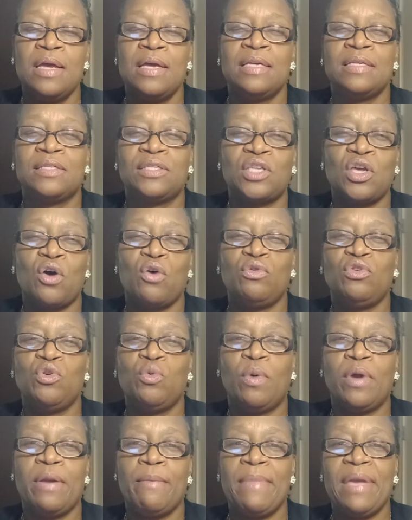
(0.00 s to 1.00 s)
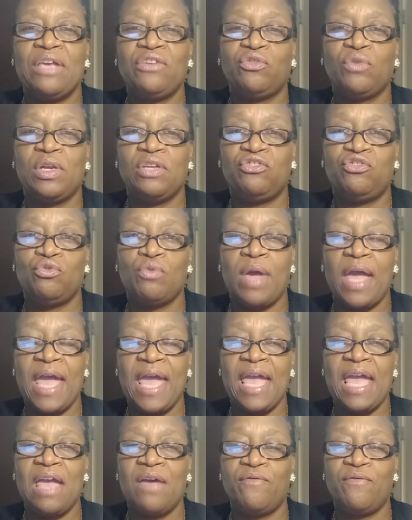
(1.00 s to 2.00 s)
So you want to make sure that you
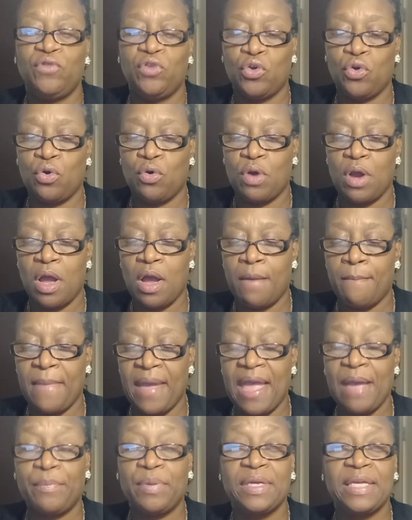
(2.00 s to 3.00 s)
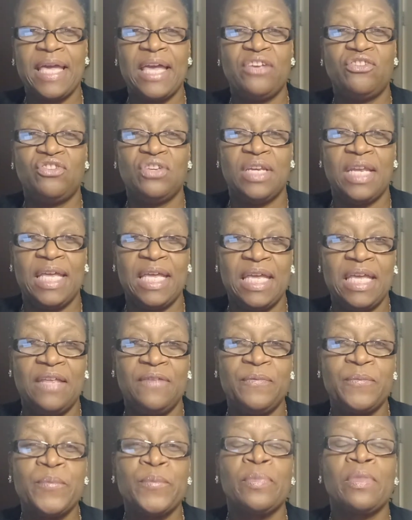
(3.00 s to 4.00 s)
have your application
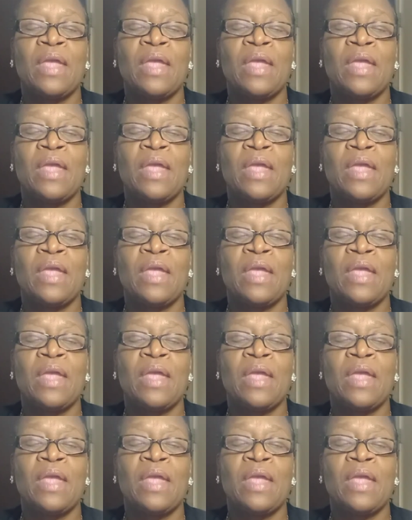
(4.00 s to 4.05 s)
in,